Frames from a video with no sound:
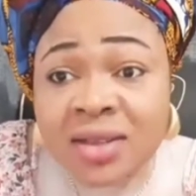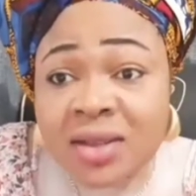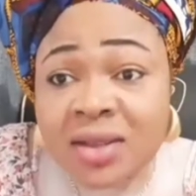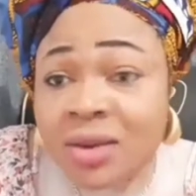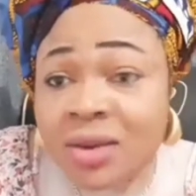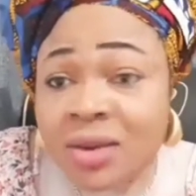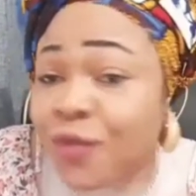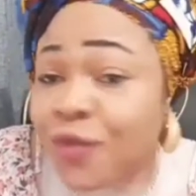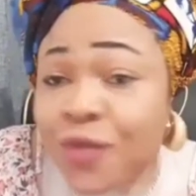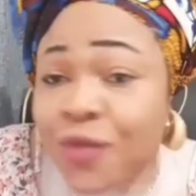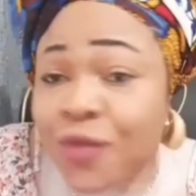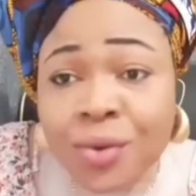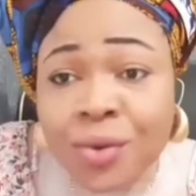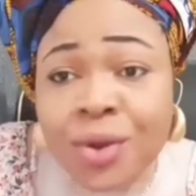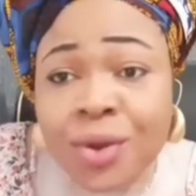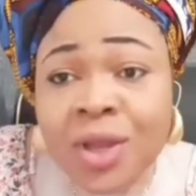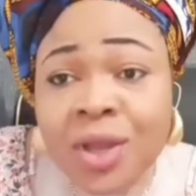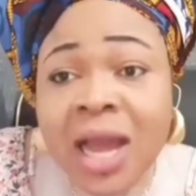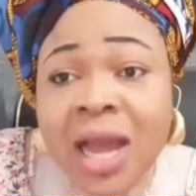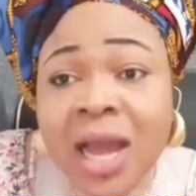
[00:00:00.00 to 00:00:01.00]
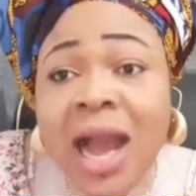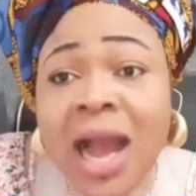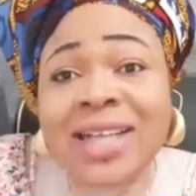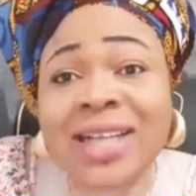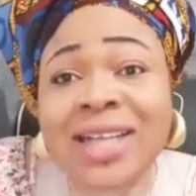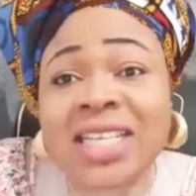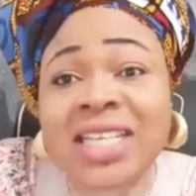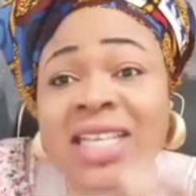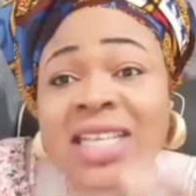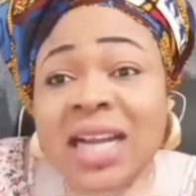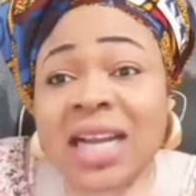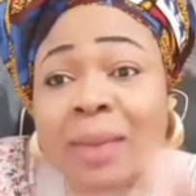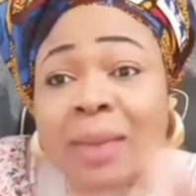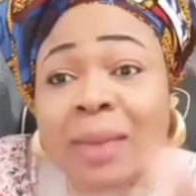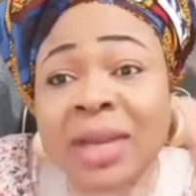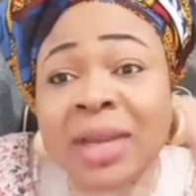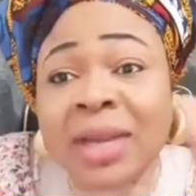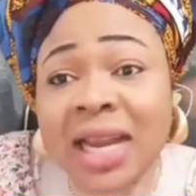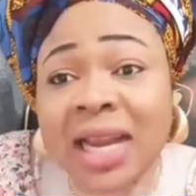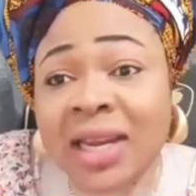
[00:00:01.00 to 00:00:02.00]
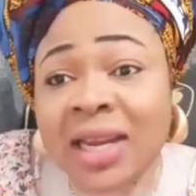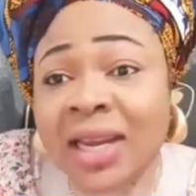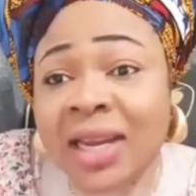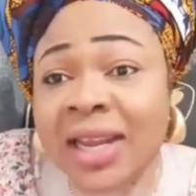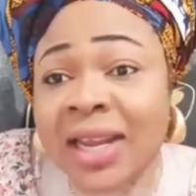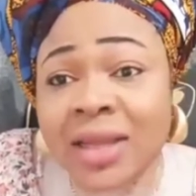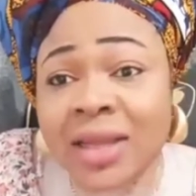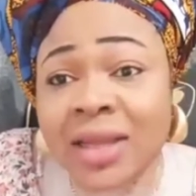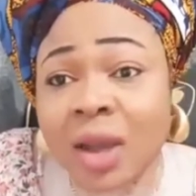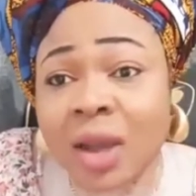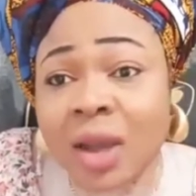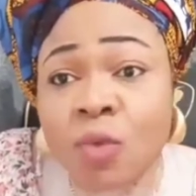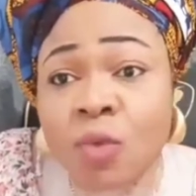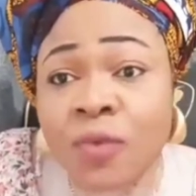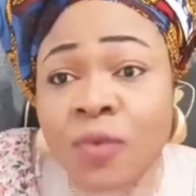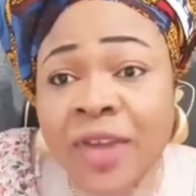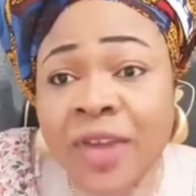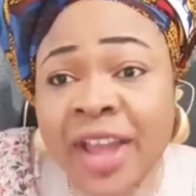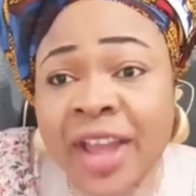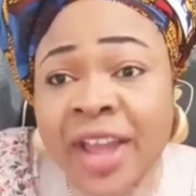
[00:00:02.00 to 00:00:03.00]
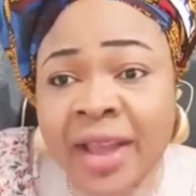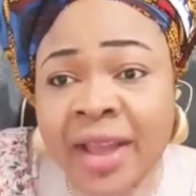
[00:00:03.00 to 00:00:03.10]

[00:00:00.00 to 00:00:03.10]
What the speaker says: Or for I was at a camera, Lily, you are who we